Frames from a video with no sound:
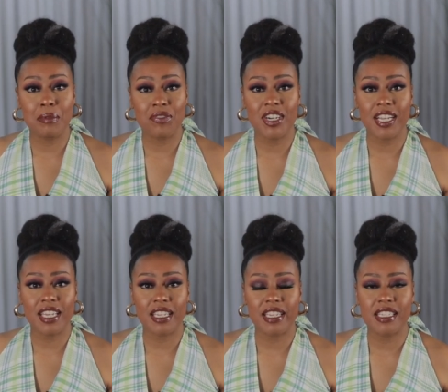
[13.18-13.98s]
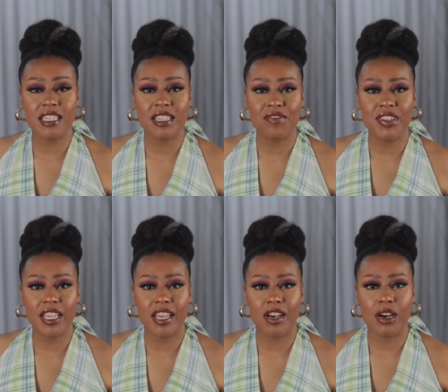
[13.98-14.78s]
before I get into the
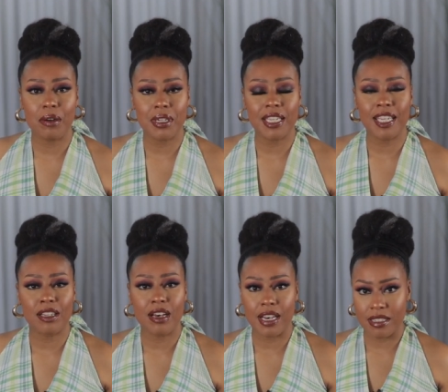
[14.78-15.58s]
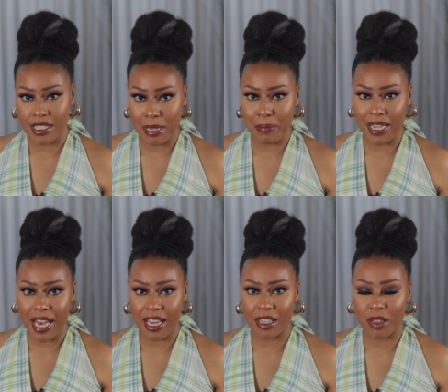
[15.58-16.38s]
video, I wanna get a little housekeeping
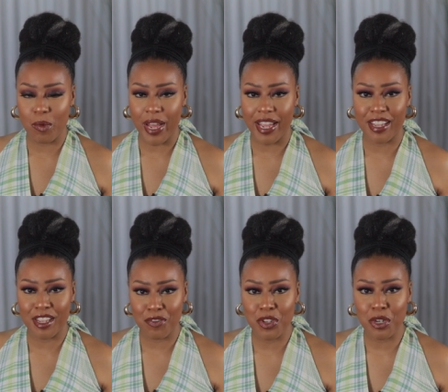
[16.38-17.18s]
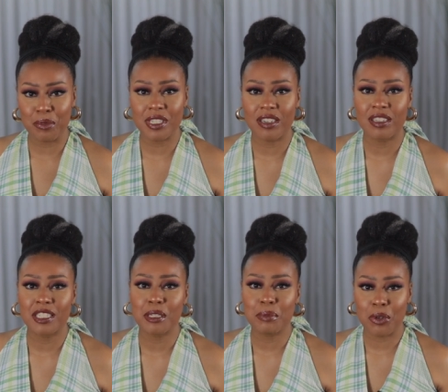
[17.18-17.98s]
out of the way. If you're a returning
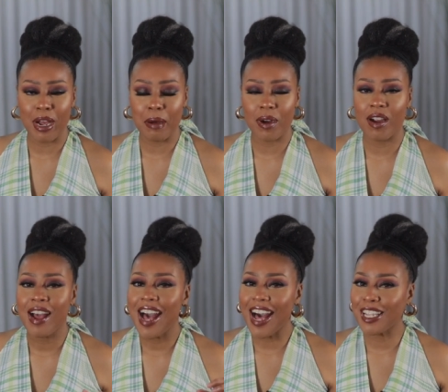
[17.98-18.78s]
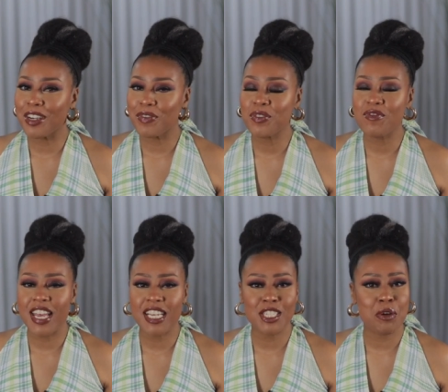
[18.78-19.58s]
subscriber, I love you.
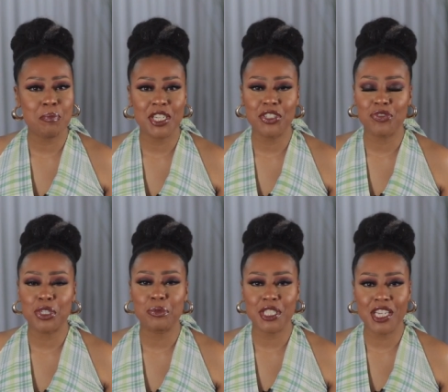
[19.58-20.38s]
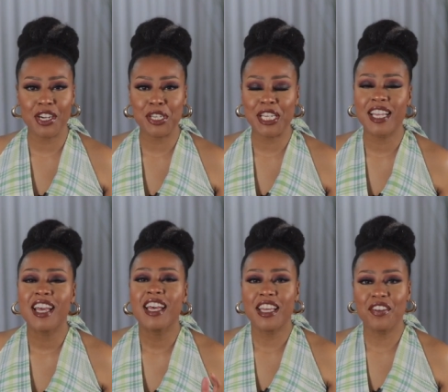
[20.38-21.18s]
Thanks so much for returning.
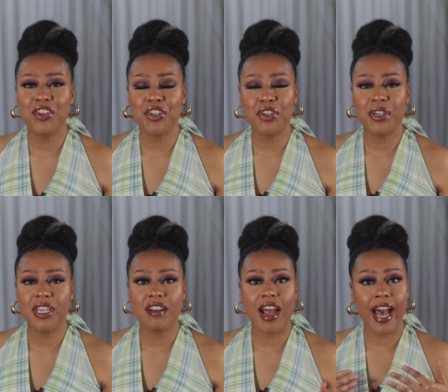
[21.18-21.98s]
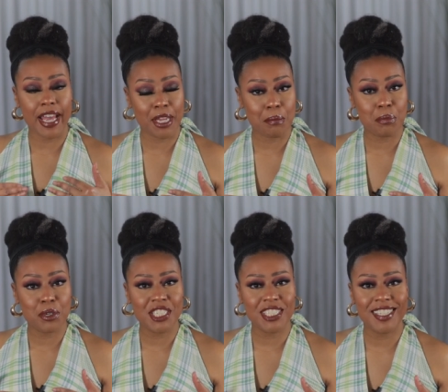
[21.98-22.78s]
If you're new here, I am
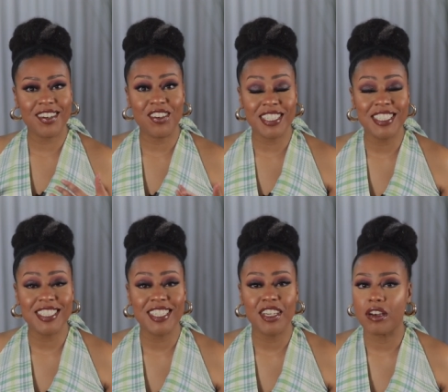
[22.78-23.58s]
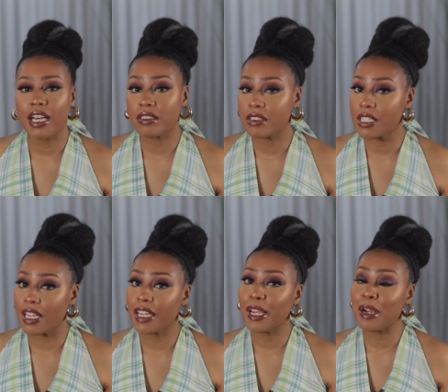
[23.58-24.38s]
Bridget. On this channel, I do
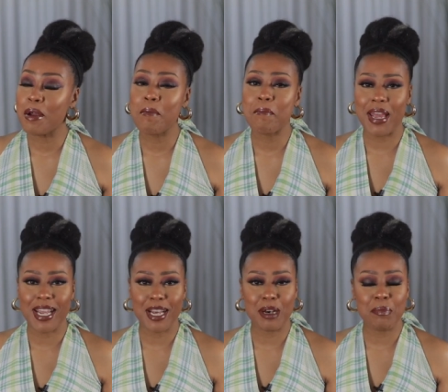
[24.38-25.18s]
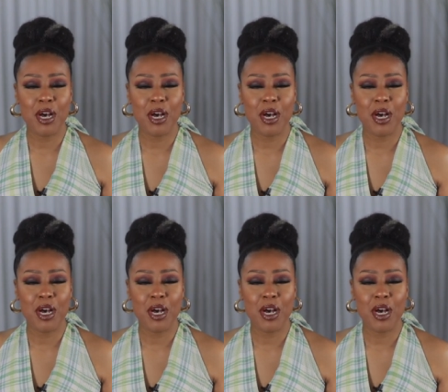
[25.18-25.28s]
skincare, makeup,